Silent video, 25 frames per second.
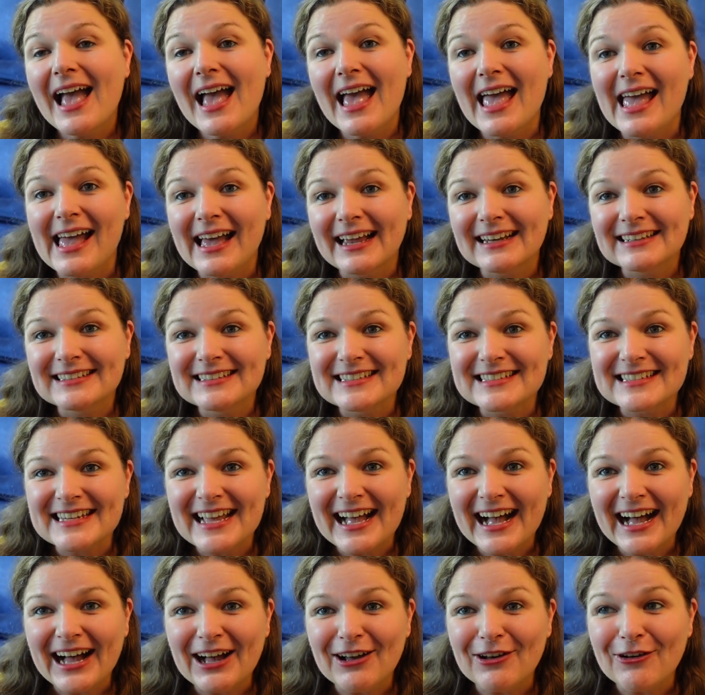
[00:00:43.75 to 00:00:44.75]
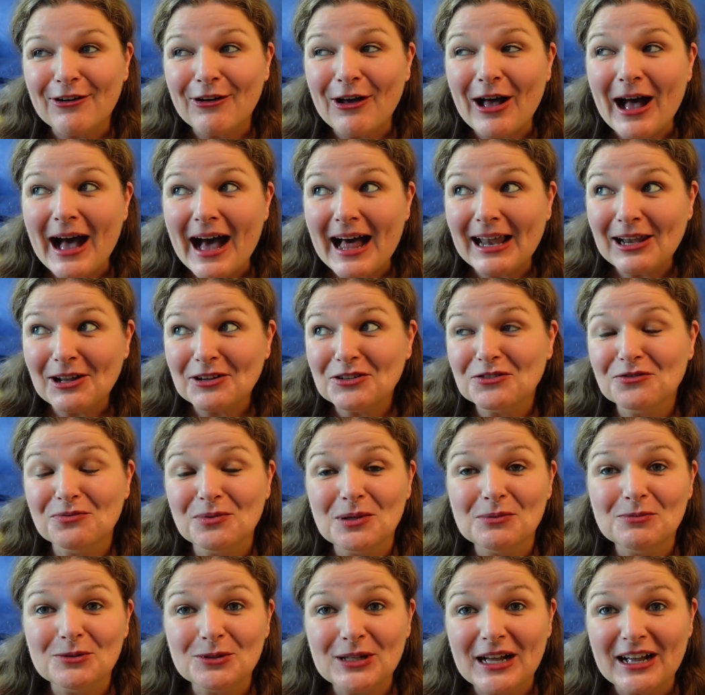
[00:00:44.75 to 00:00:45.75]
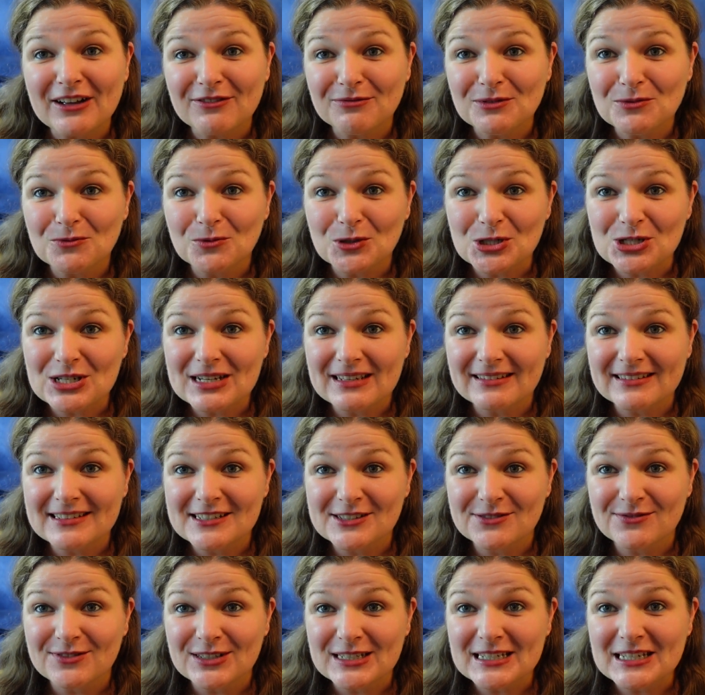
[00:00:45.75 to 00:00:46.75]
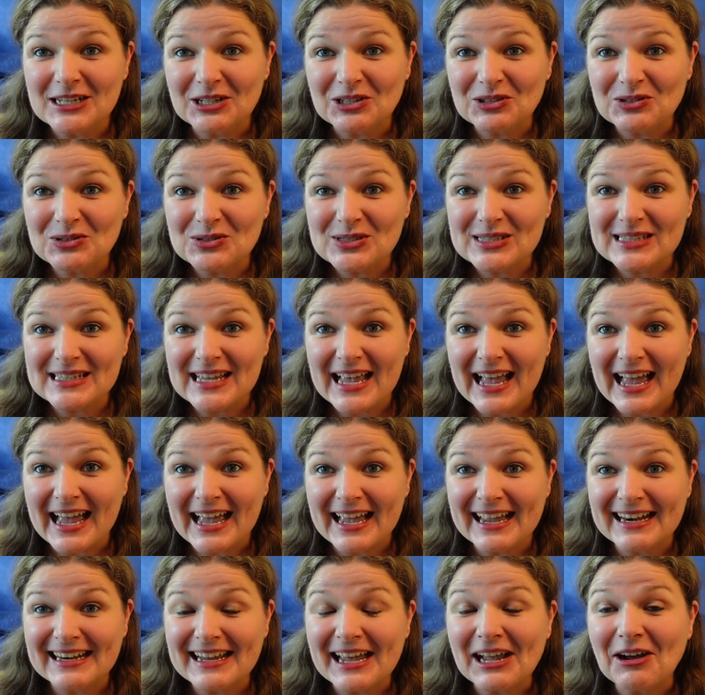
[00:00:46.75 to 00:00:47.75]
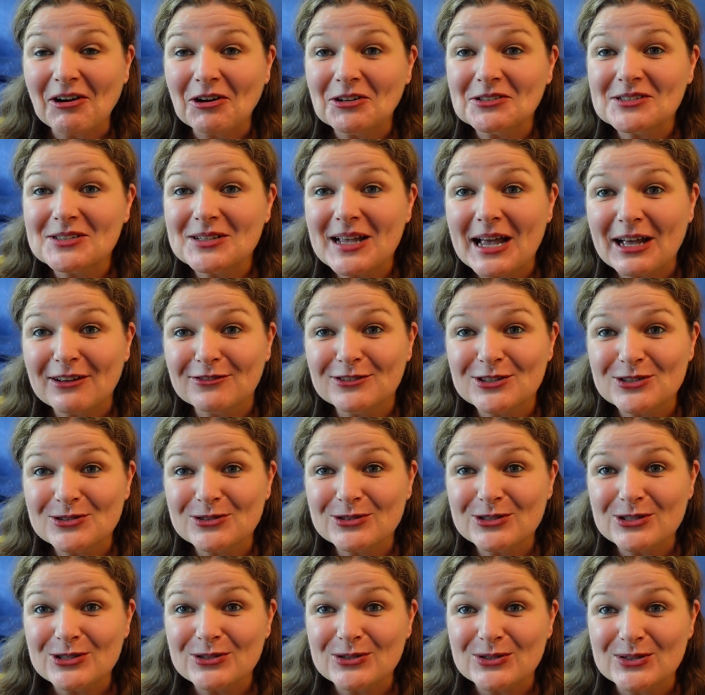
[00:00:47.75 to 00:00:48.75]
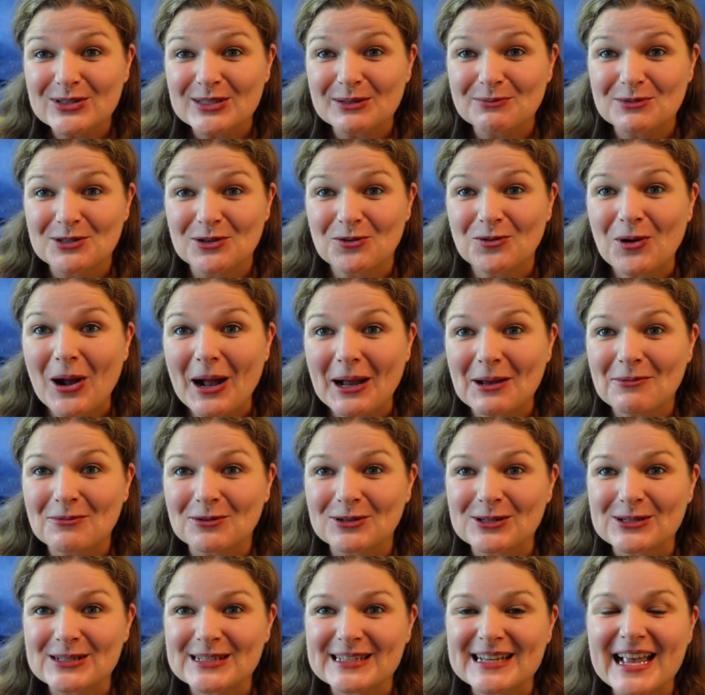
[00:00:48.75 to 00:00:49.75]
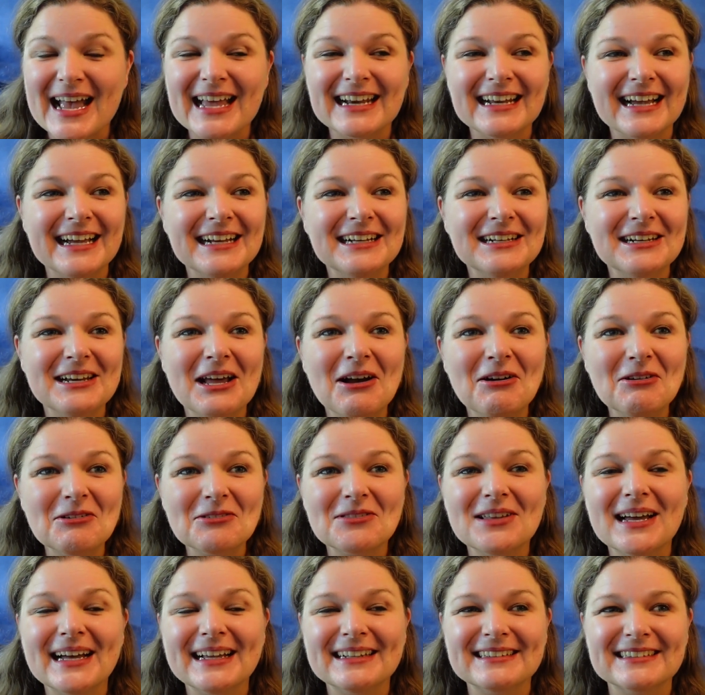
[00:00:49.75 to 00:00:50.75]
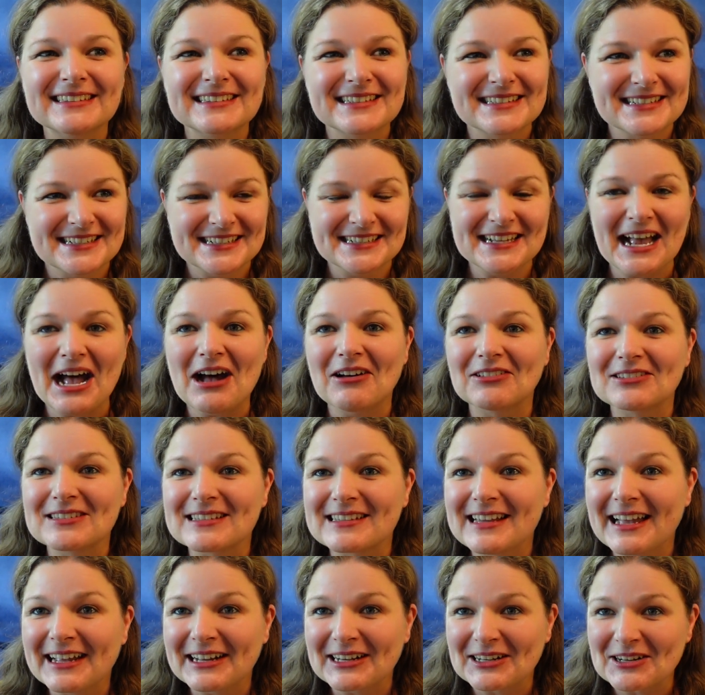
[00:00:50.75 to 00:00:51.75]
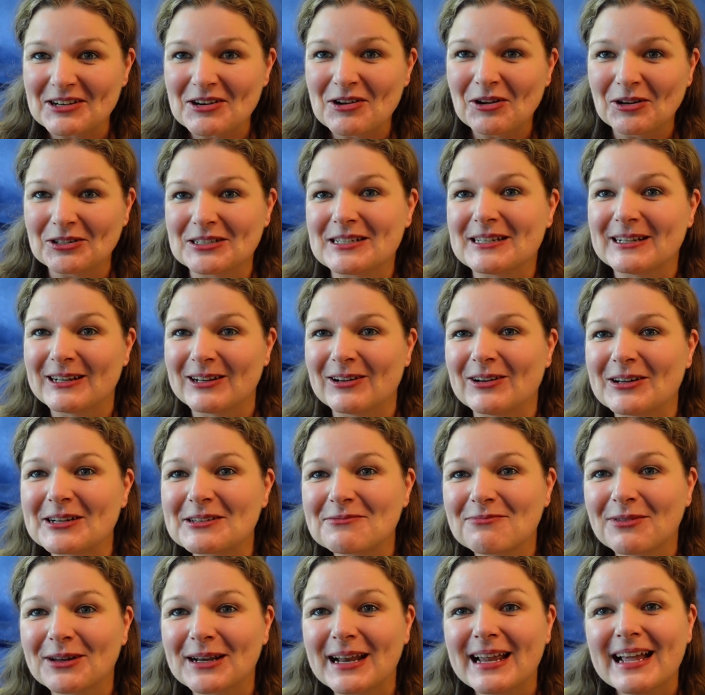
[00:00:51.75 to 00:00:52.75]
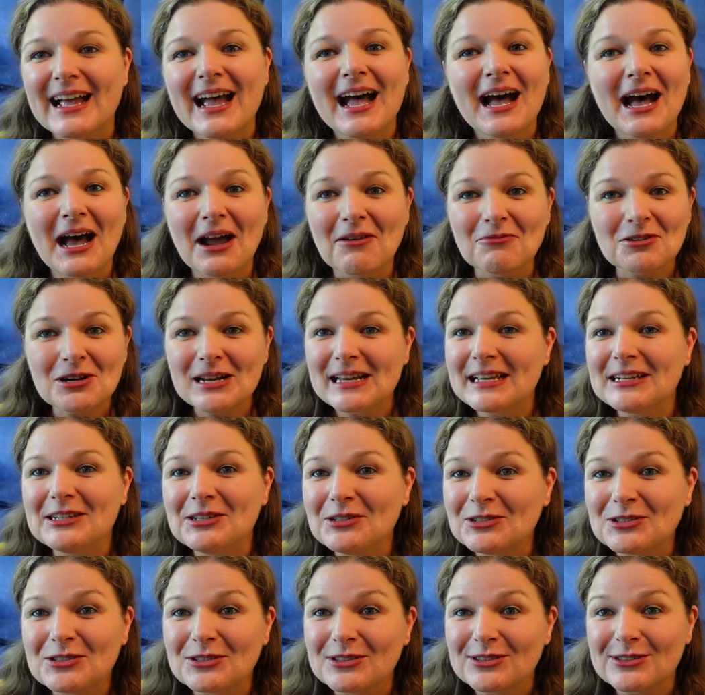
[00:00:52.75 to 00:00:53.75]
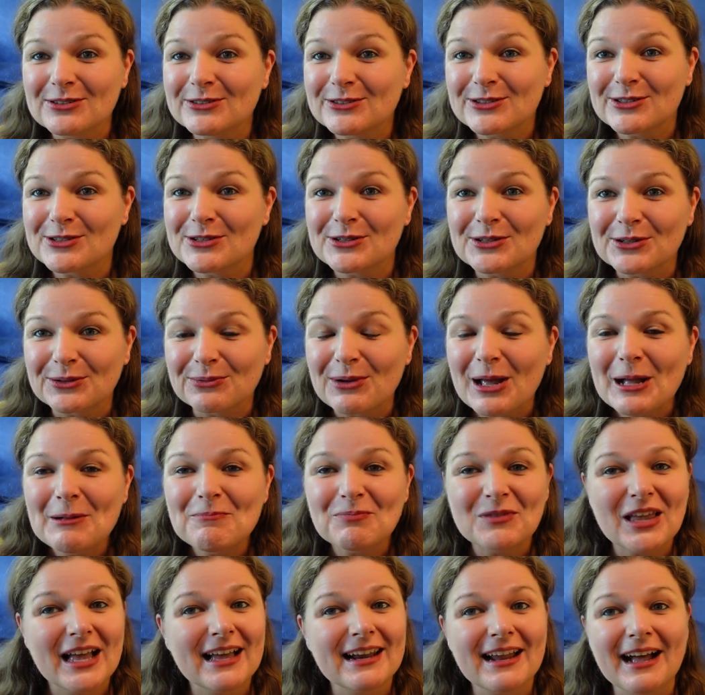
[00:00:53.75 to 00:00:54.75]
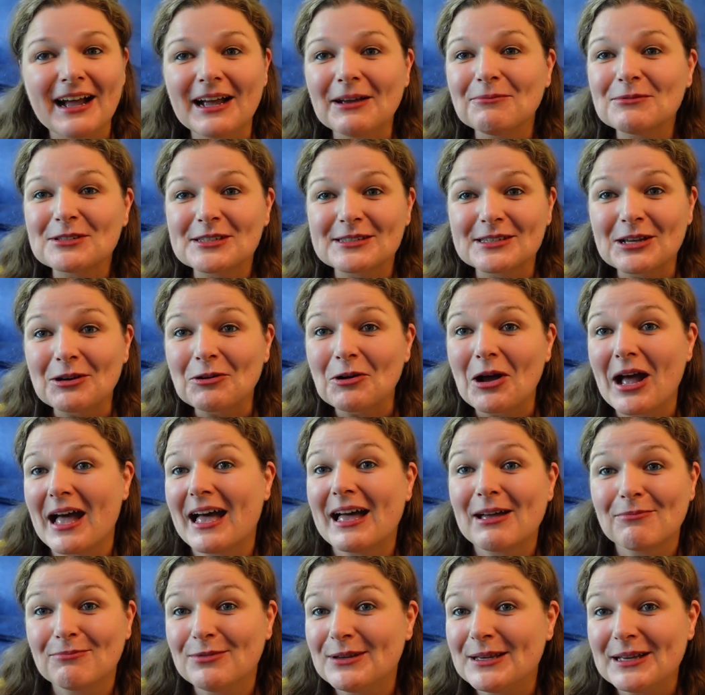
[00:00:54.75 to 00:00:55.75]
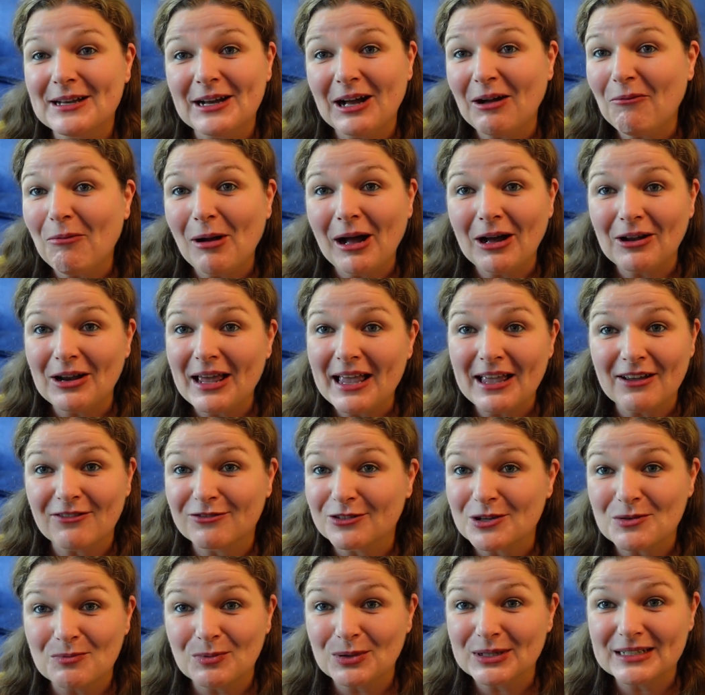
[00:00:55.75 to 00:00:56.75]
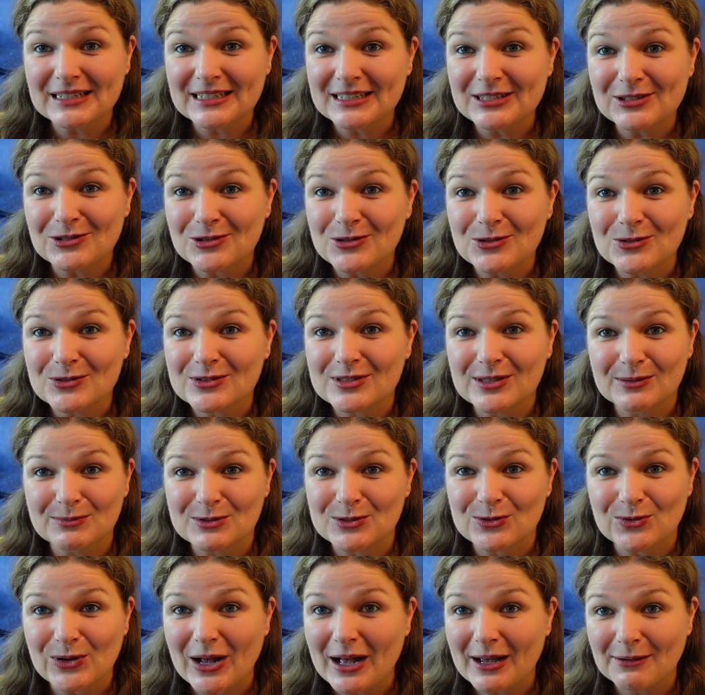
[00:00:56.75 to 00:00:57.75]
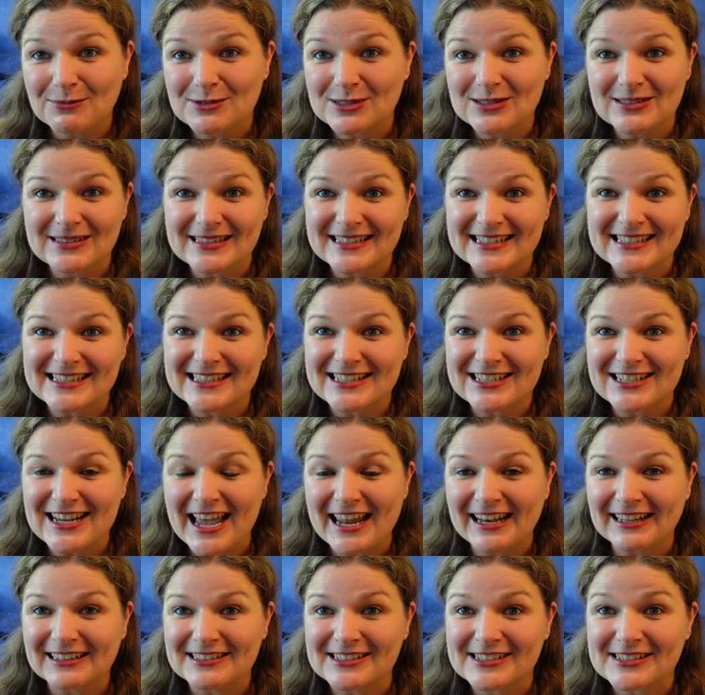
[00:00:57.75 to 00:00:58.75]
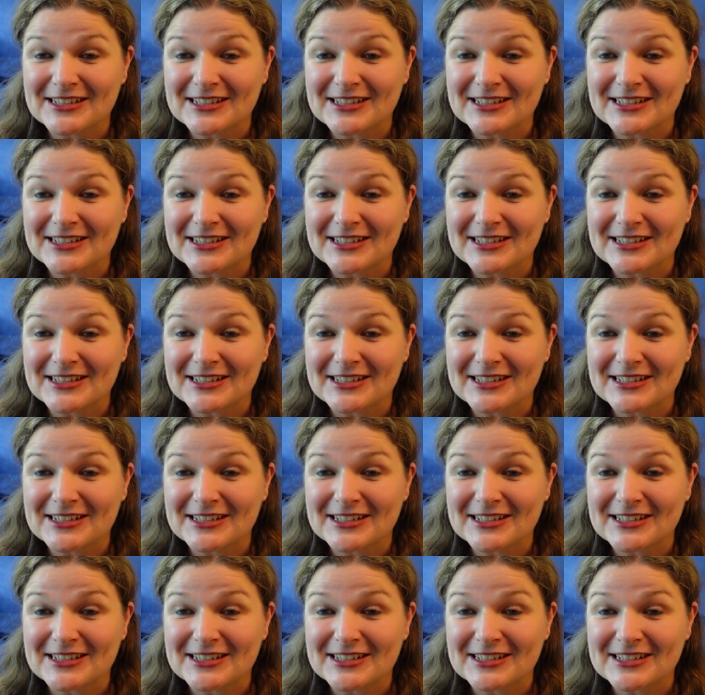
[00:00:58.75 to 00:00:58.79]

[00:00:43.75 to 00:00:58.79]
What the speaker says: And a lot of people have been watching these videos, and I also have 2 new subscribers. And I know that sounds like not a lot, but I'm really new to YouTube and I'm so happy about everybody who subscribes to this channel.